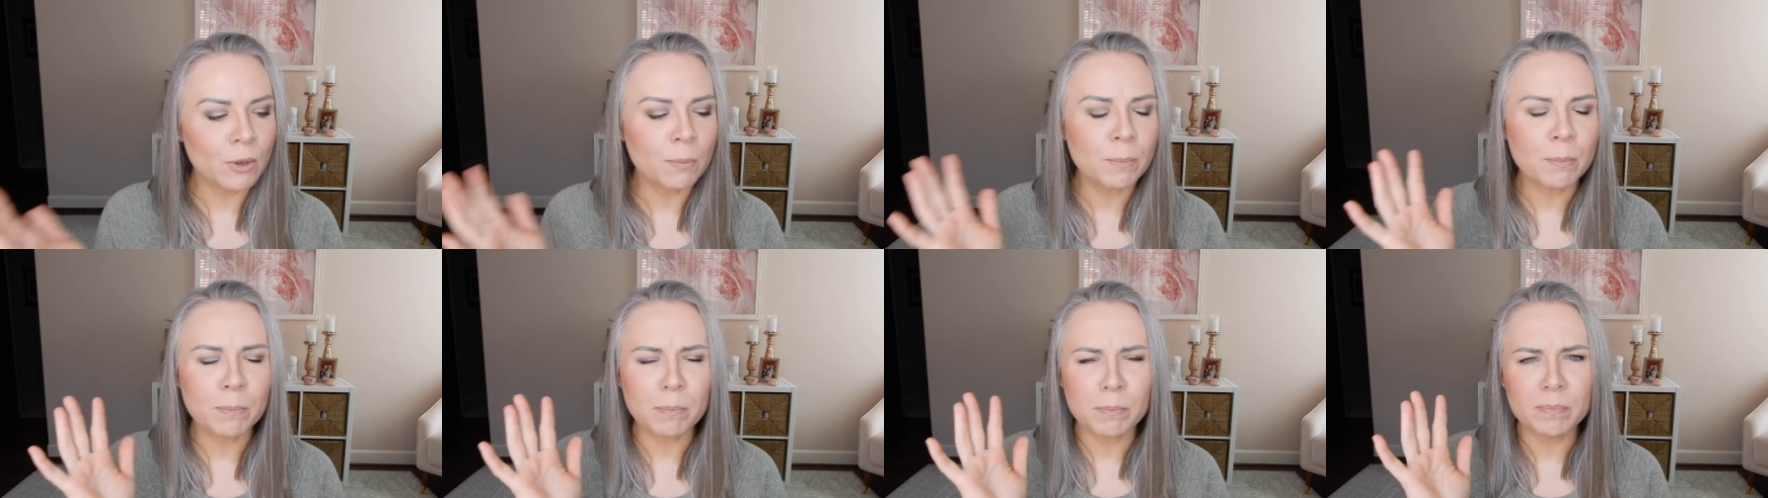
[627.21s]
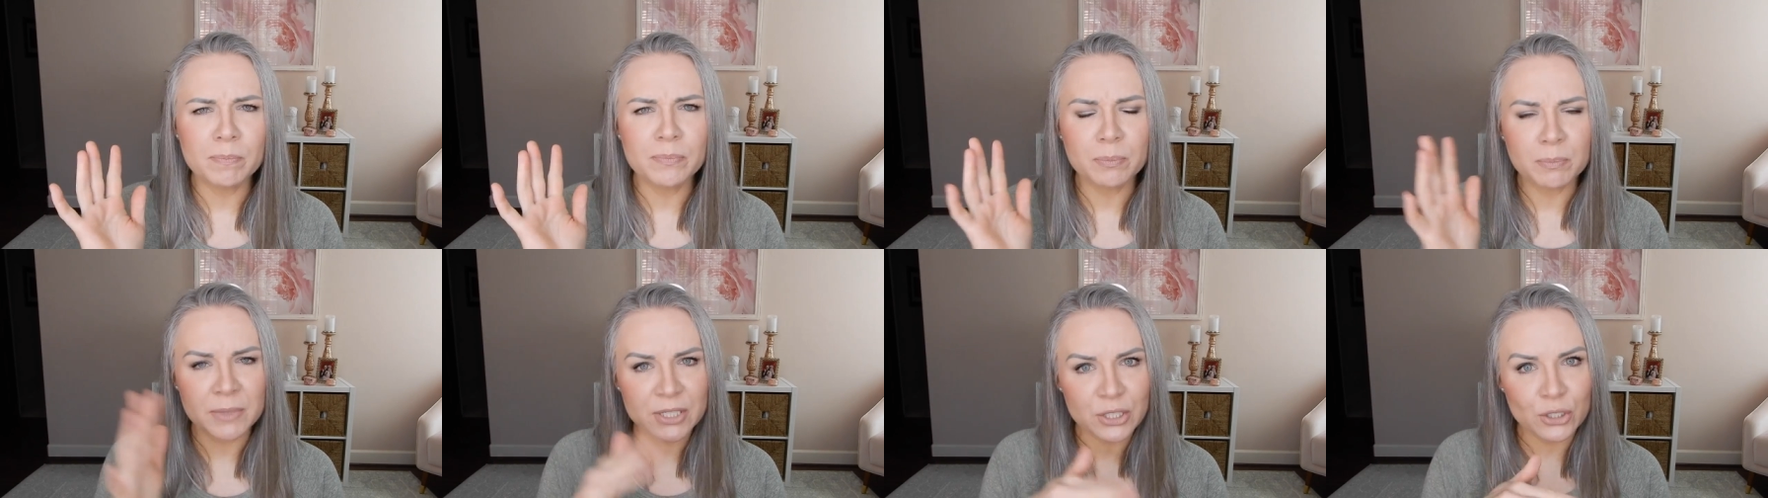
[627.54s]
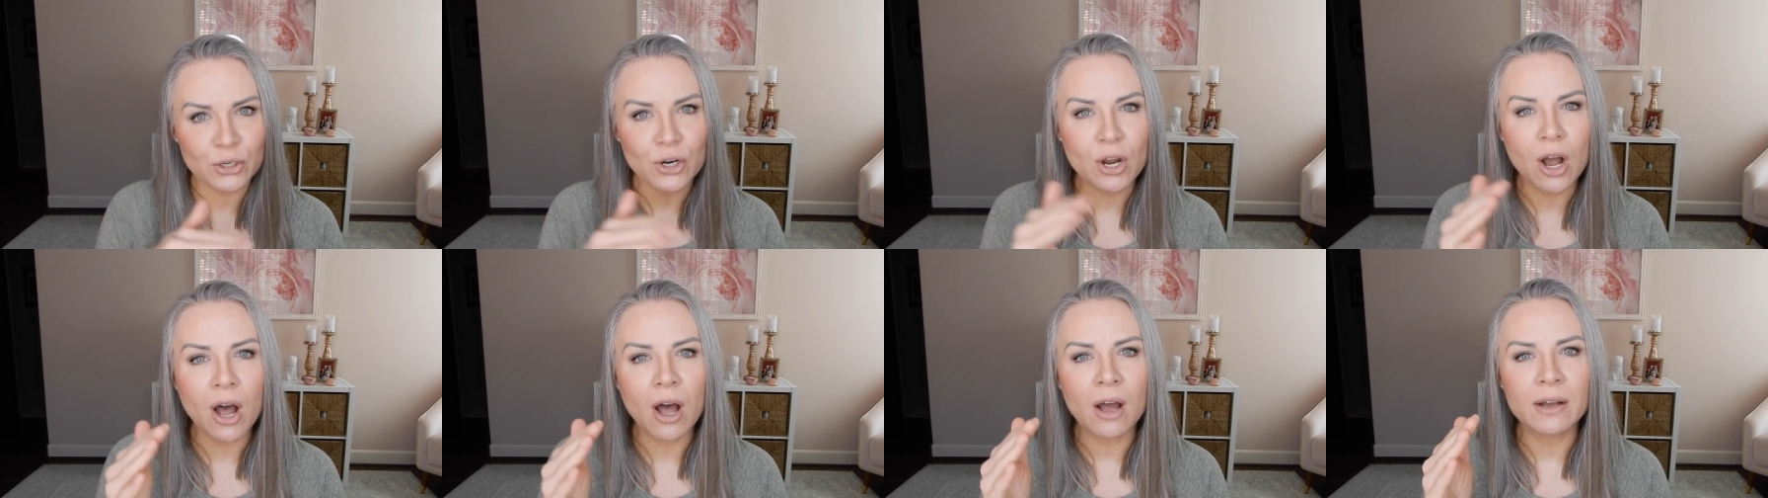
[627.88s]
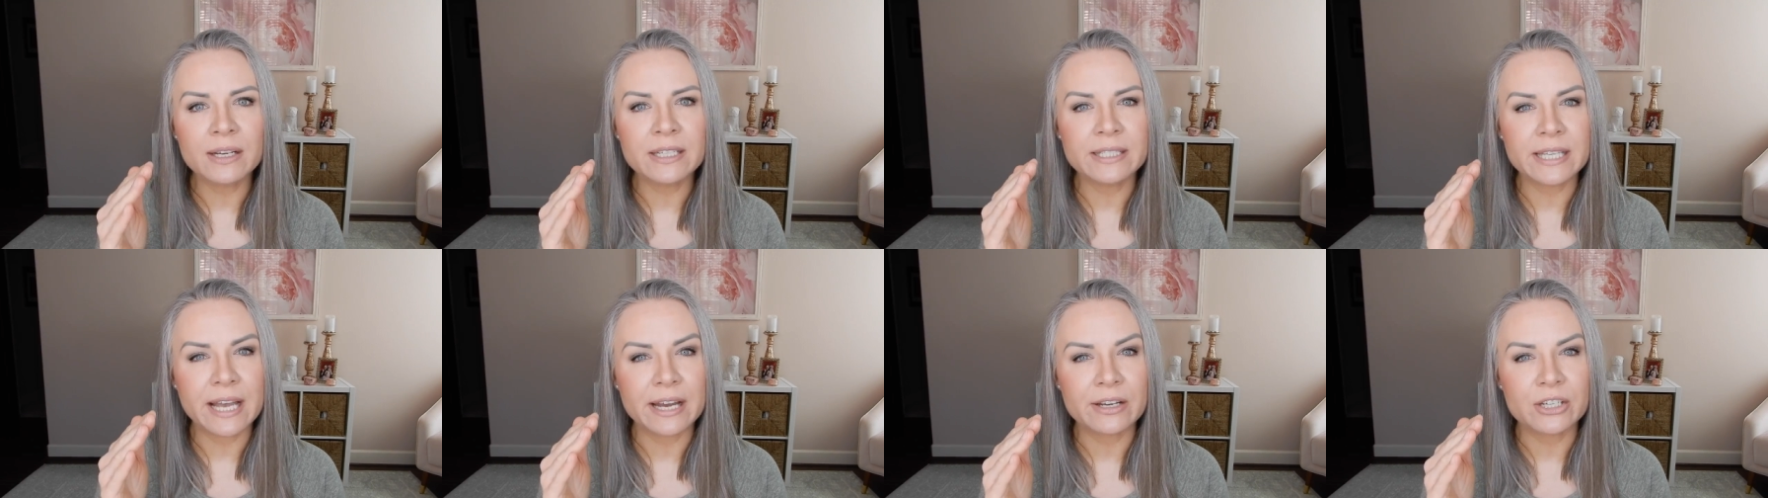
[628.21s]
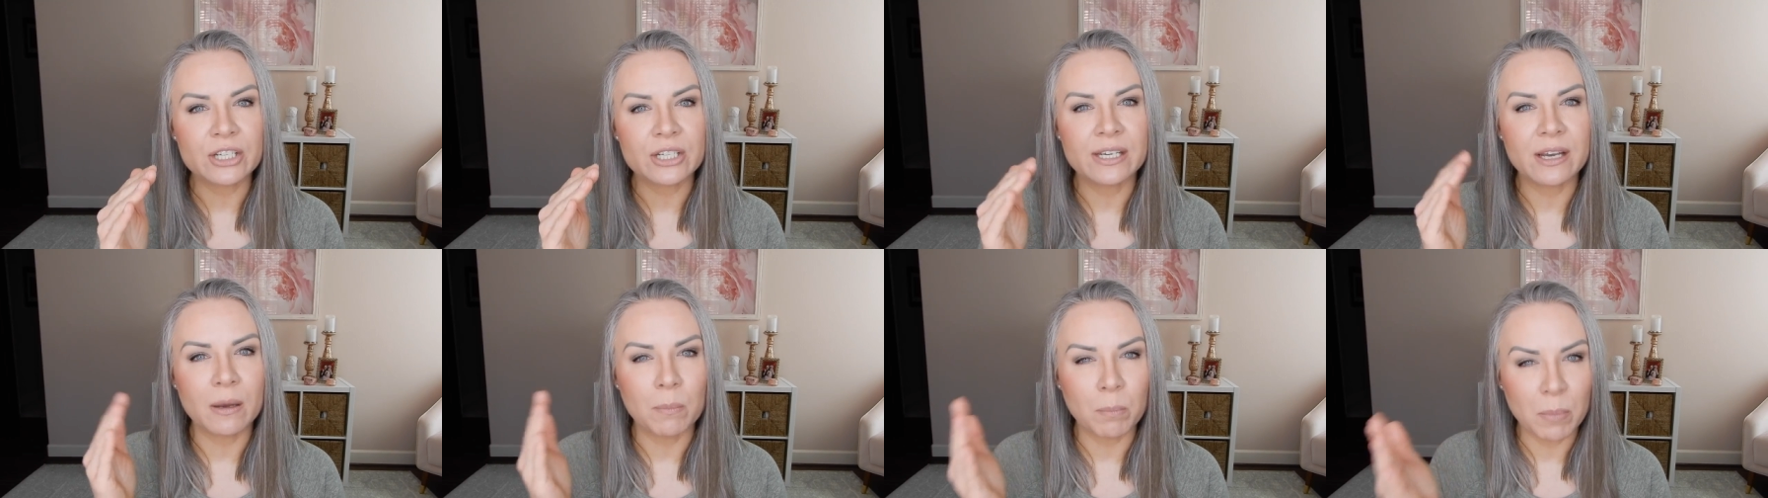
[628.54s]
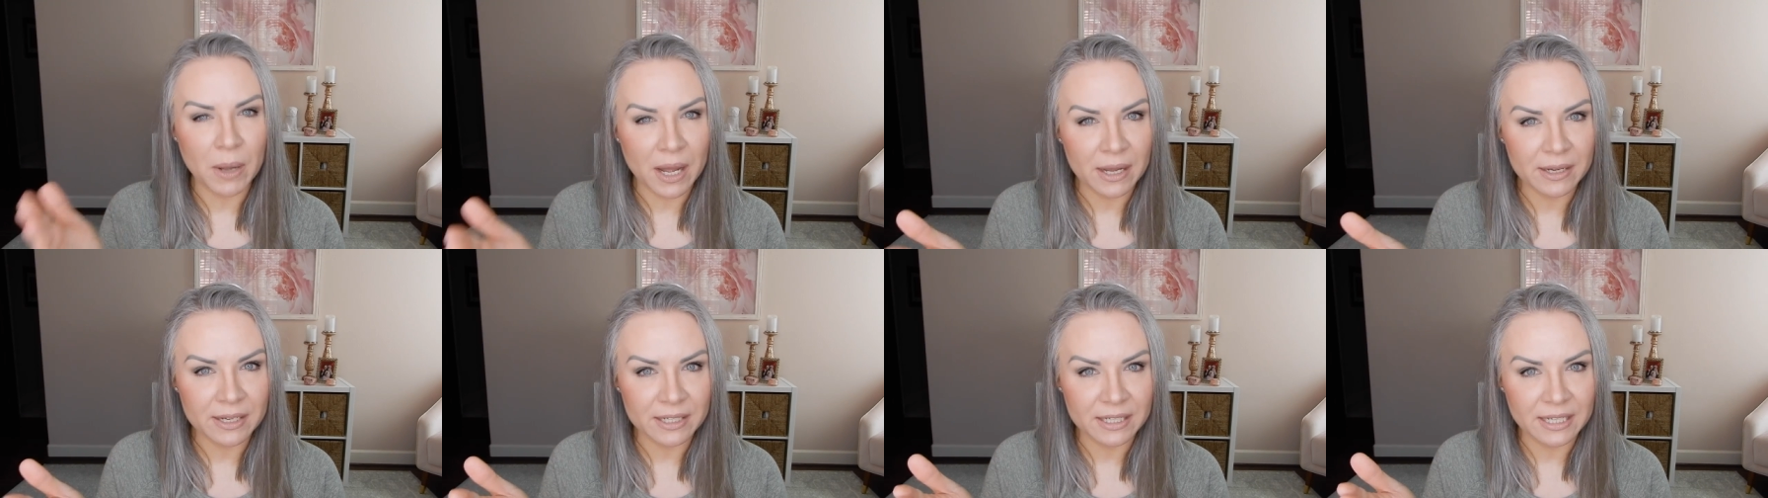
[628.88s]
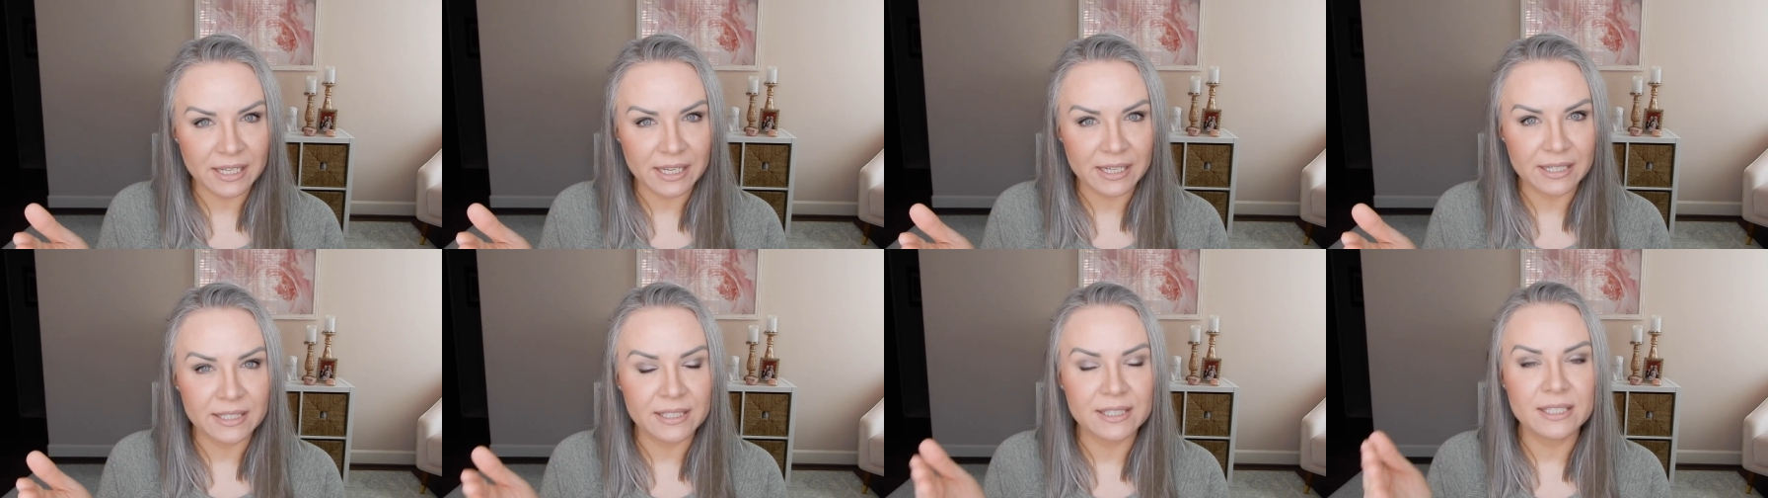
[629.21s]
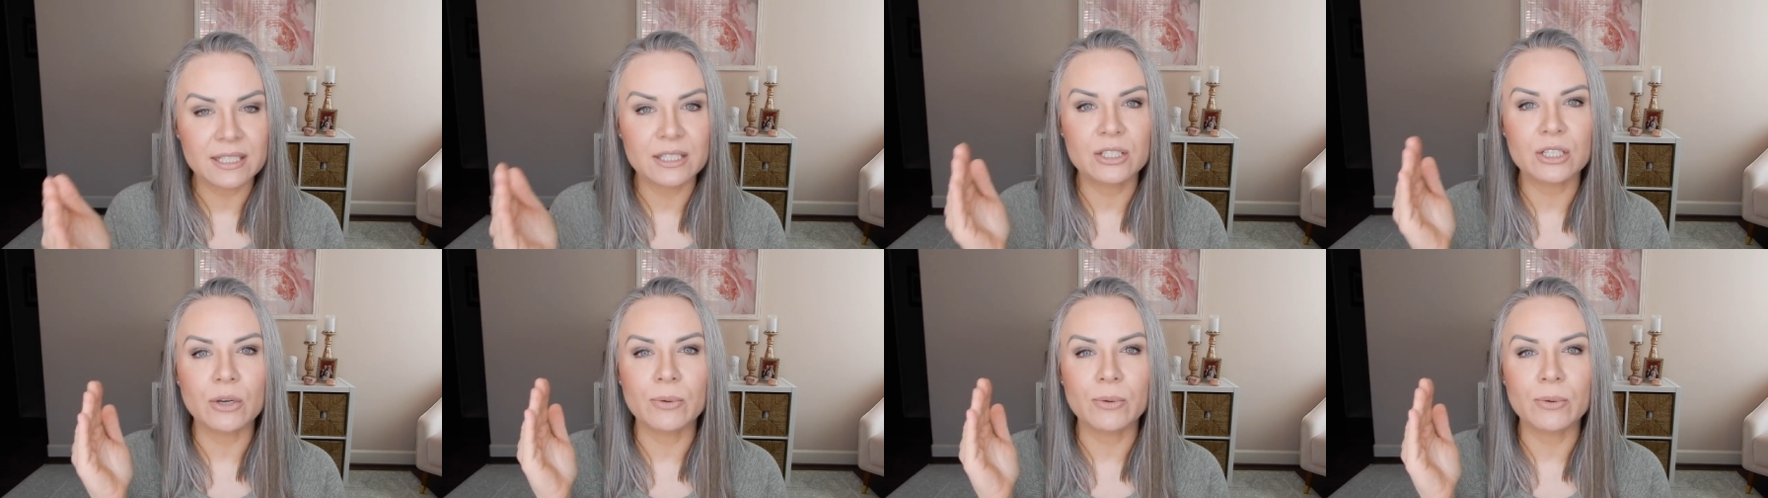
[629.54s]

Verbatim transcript: Well, Mr. Kong is actually a Puganese,